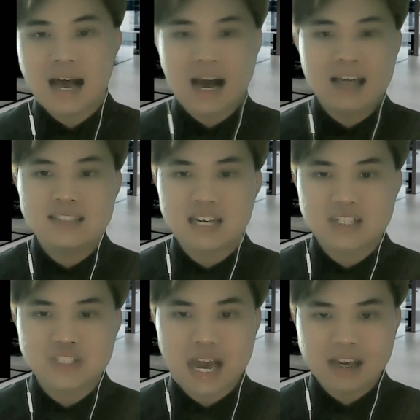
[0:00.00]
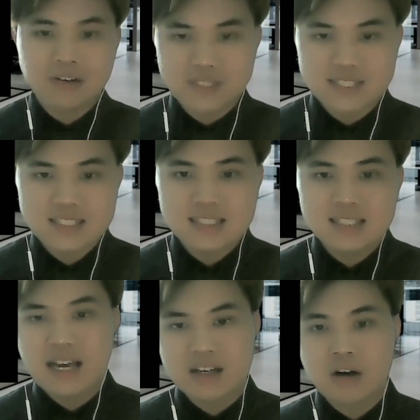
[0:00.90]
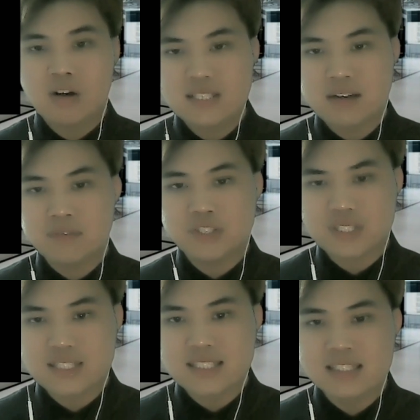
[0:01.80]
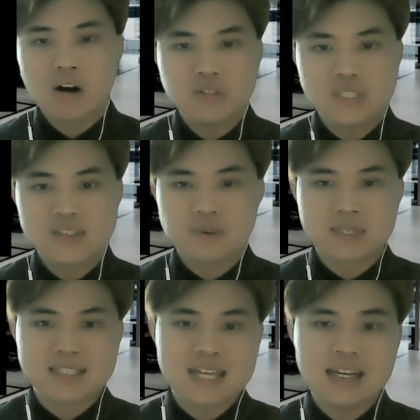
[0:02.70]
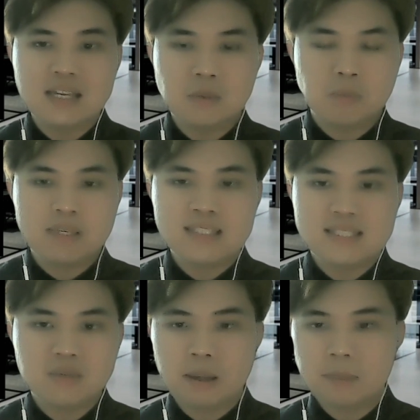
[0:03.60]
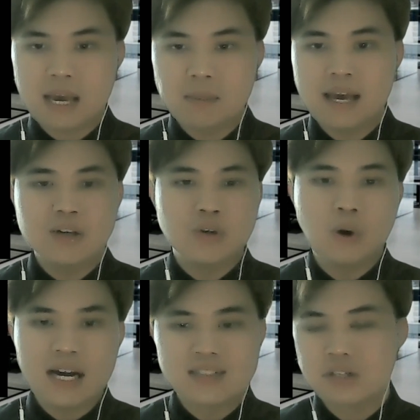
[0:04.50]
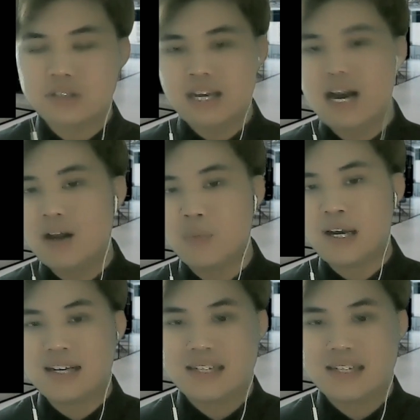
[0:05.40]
high detection accuracies, and cost efficiency, all just from the standard PC webcam and no exotic hardware.